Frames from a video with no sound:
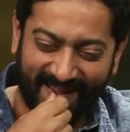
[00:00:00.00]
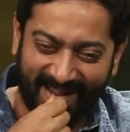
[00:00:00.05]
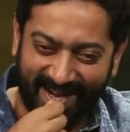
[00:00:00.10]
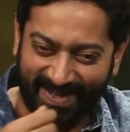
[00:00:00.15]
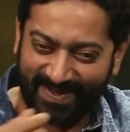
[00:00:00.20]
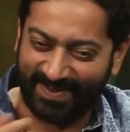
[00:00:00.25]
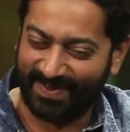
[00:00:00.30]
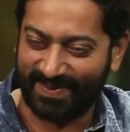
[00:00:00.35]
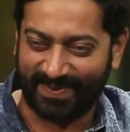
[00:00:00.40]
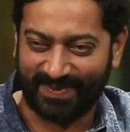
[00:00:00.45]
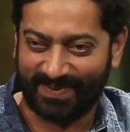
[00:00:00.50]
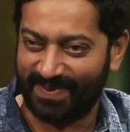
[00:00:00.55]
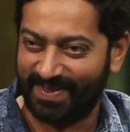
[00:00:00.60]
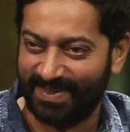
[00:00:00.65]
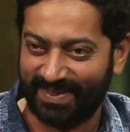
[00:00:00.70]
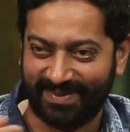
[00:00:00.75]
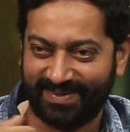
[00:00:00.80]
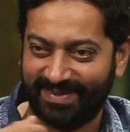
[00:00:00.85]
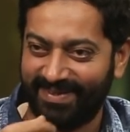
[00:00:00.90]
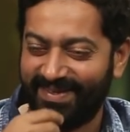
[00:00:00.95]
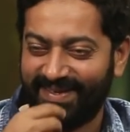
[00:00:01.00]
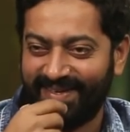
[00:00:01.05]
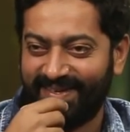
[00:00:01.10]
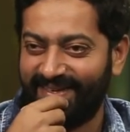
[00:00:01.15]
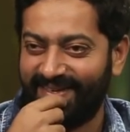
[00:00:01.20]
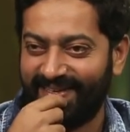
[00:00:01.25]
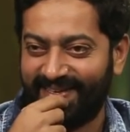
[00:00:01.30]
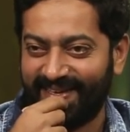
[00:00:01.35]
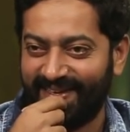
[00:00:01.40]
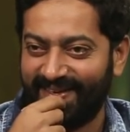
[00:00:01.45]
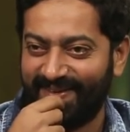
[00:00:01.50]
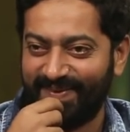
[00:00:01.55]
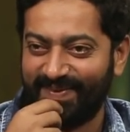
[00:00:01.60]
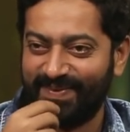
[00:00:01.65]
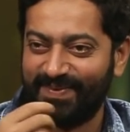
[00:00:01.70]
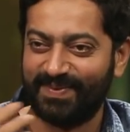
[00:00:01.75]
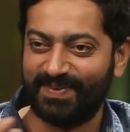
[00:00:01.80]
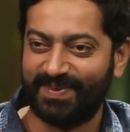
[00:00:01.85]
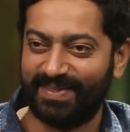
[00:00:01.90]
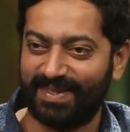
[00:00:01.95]
I don't know enik
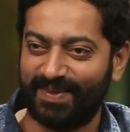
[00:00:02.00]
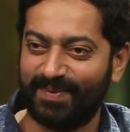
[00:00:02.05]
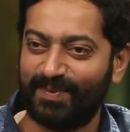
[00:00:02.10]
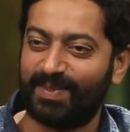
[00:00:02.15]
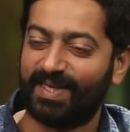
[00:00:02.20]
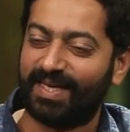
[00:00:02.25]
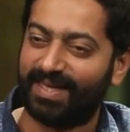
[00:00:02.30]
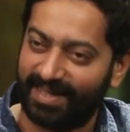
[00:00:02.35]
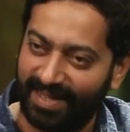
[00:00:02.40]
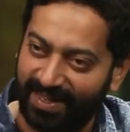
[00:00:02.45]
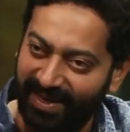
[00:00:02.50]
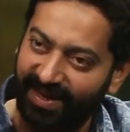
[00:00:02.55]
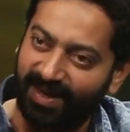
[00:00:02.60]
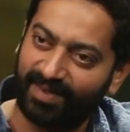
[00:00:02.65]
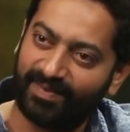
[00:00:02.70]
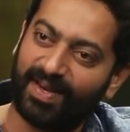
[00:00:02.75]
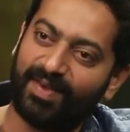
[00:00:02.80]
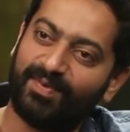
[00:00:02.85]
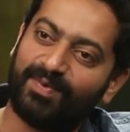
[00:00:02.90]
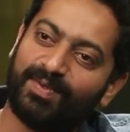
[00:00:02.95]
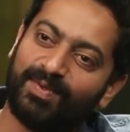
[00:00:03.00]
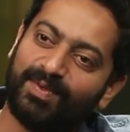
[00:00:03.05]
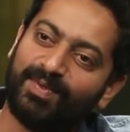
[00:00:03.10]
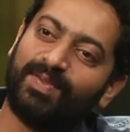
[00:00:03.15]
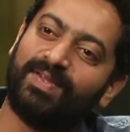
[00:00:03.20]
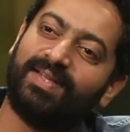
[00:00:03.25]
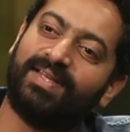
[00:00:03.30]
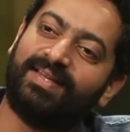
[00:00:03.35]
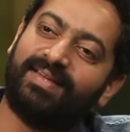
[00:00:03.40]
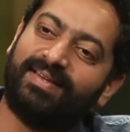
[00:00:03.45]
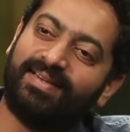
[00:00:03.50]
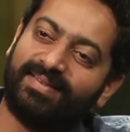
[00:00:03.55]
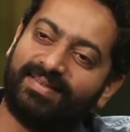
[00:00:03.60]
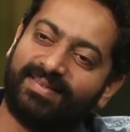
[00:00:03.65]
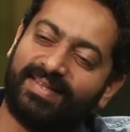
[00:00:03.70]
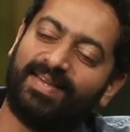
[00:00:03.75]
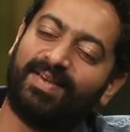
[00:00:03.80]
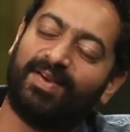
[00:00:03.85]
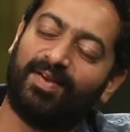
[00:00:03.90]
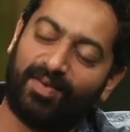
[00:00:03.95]
ayiru adara uttra I will have to
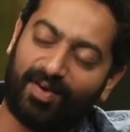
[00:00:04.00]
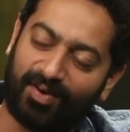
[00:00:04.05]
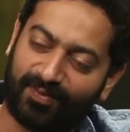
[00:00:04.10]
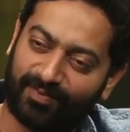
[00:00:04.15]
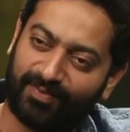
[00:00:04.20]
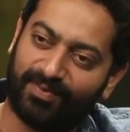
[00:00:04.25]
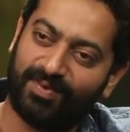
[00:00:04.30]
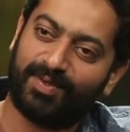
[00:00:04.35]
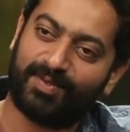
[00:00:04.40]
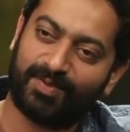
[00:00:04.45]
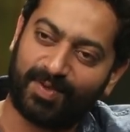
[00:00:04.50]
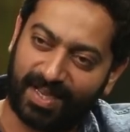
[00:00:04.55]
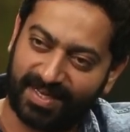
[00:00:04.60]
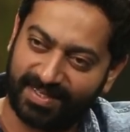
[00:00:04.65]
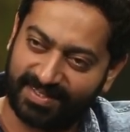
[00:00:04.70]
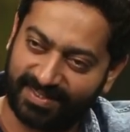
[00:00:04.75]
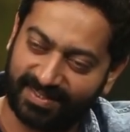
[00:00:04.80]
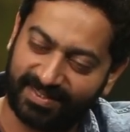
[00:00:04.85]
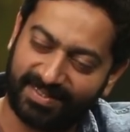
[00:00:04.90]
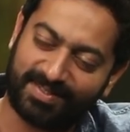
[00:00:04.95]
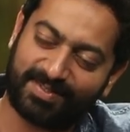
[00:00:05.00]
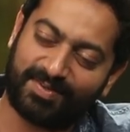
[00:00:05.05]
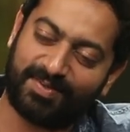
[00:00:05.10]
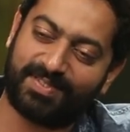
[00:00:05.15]
think a lot to answer these